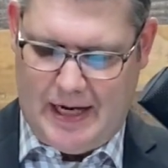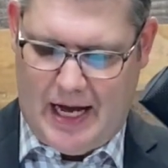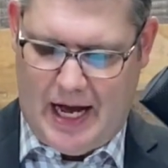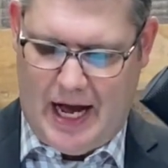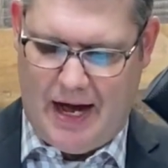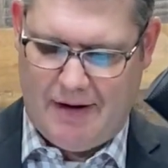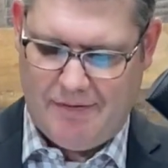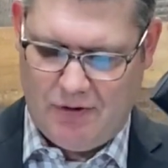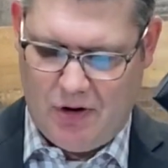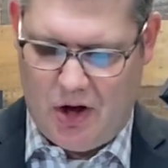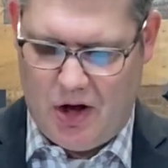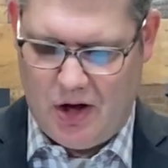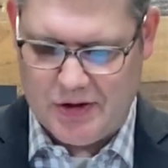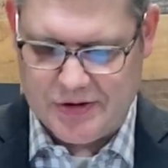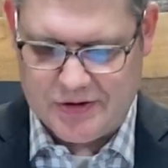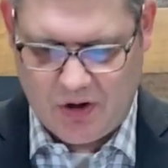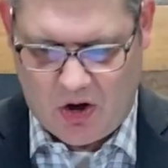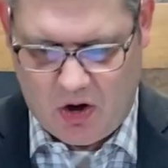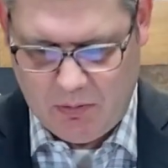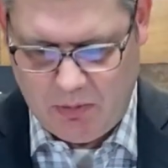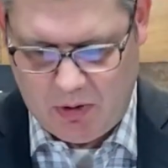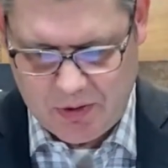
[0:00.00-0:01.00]
I've lost
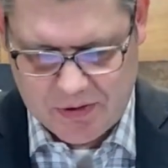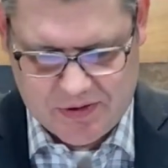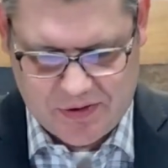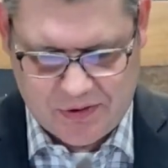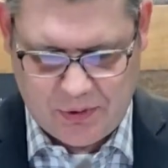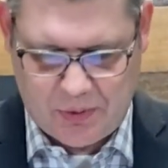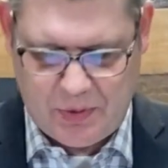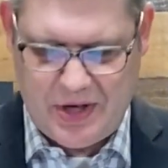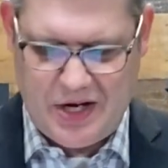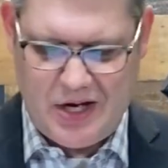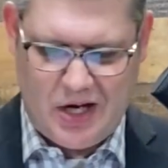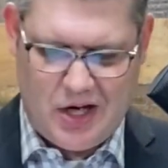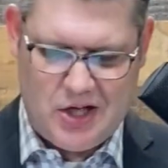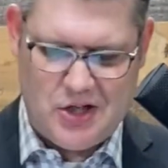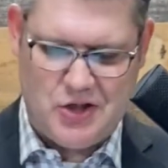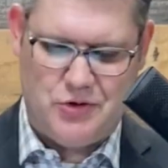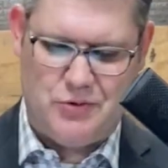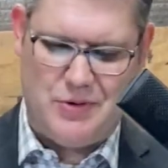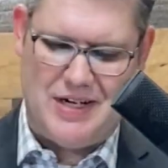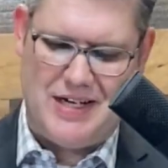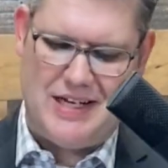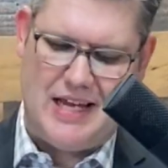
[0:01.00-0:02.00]
almost
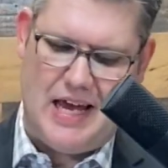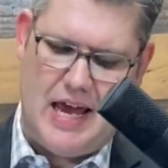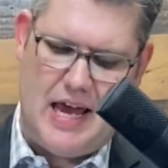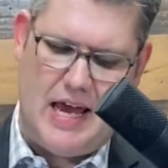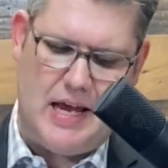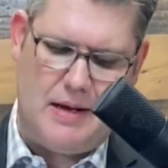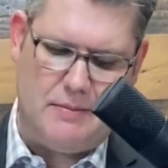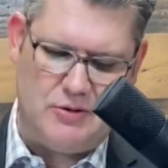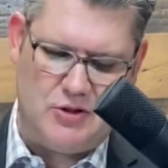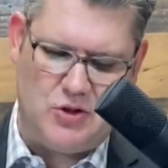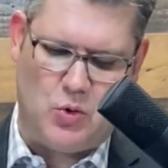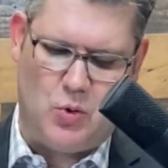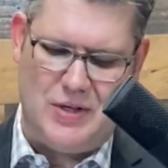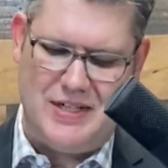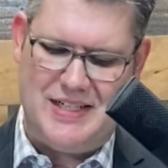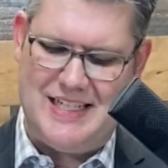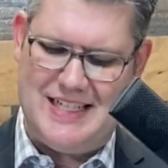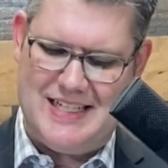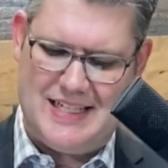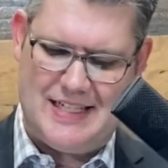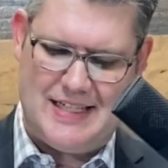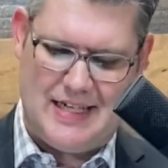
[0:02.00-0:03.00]
300 games.
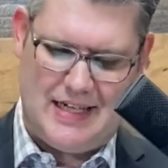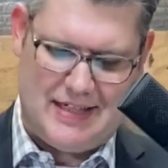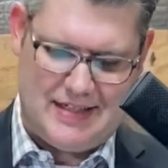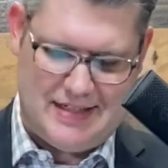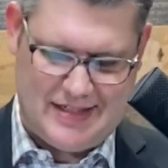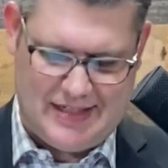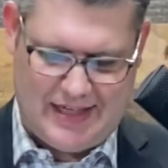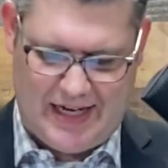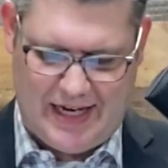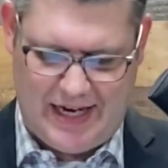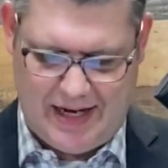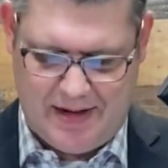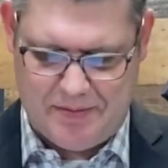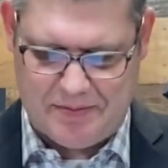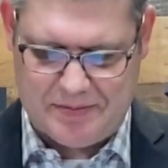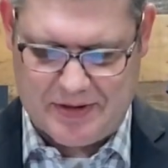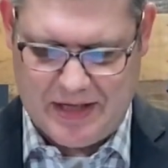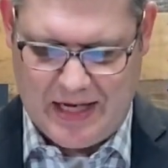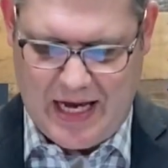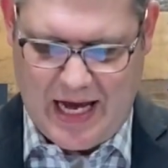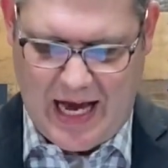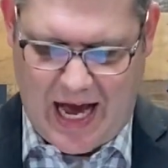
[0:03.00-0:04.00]
26
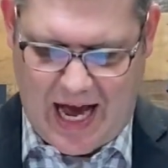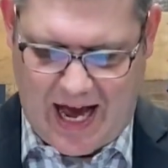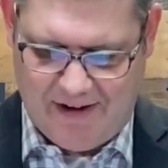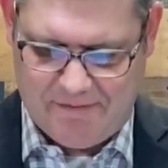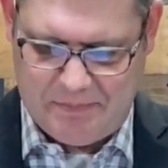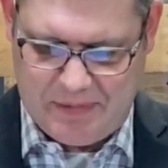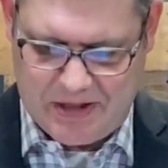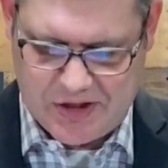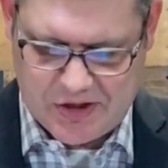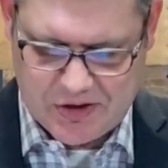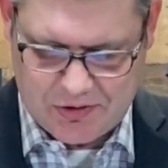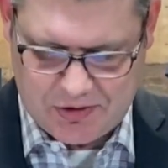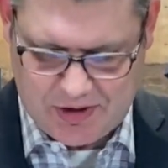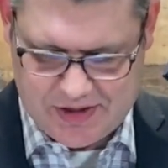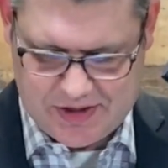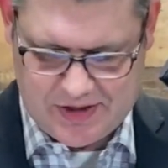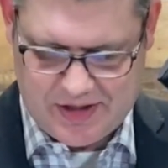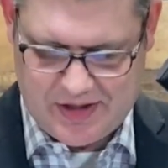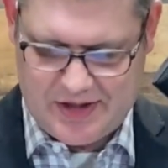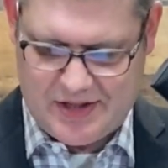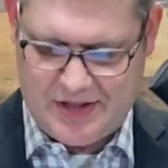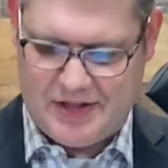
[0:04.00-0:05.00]
times I've been
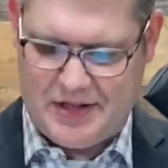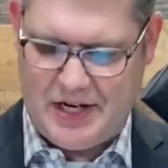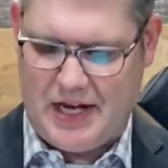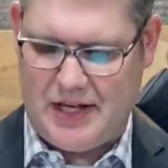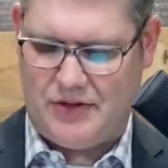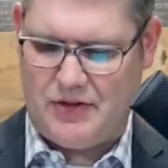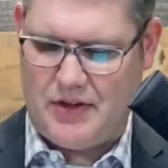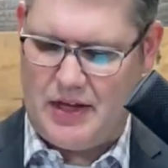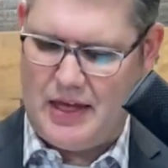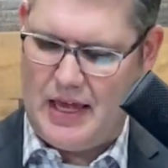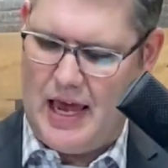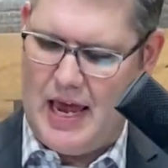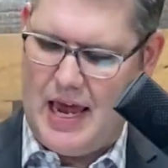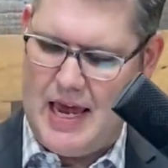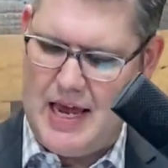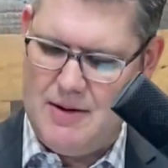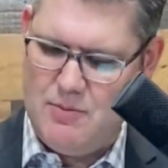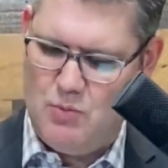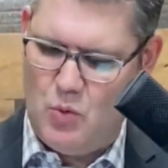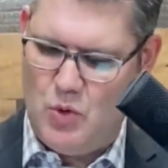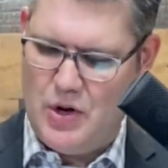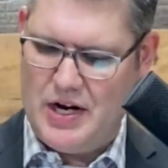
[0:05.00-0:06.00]
trusted to take the
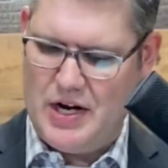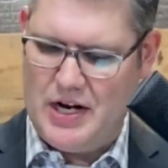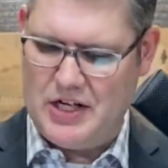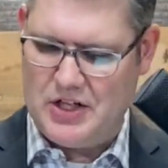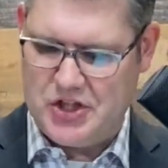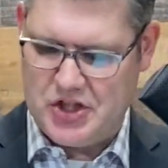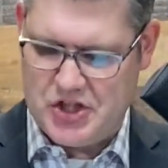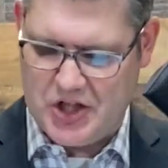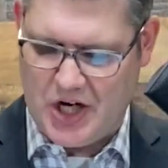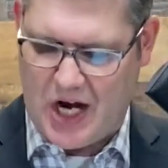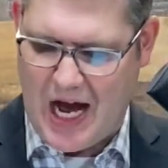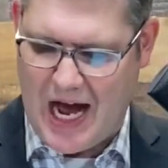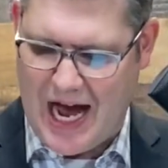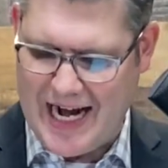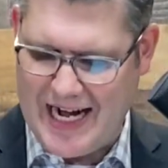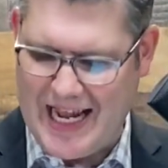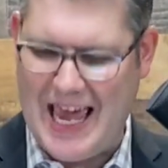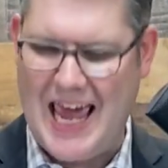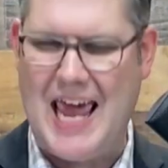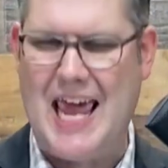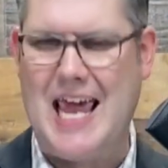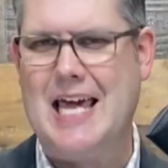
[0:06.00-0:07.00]
game winning
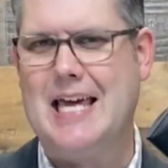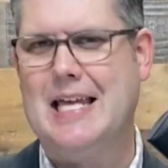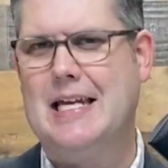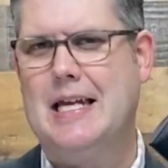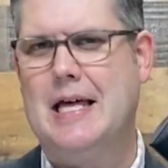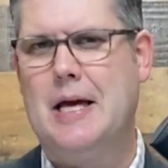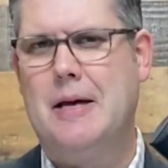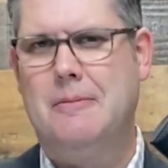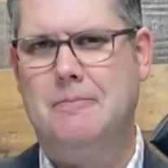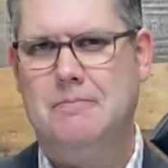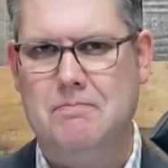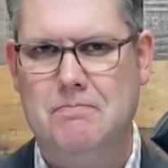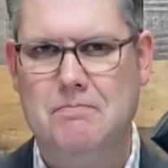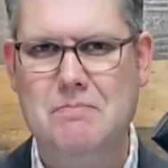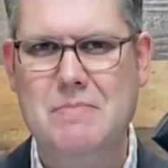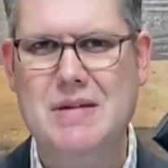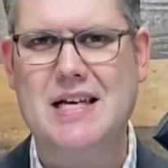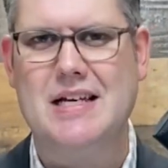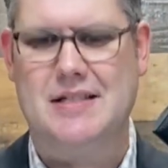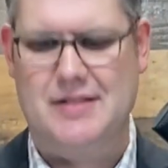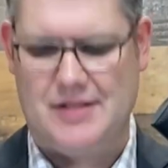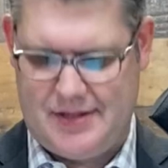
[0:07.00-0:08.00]
shot and
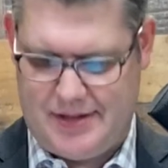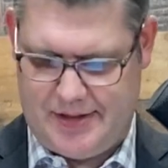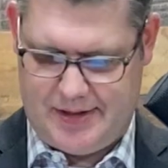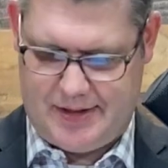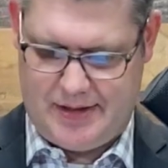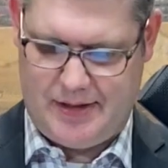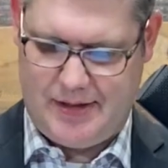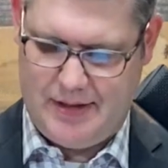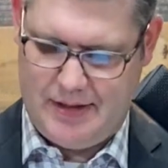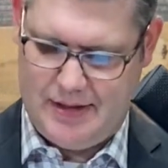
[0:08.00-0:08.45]
missed.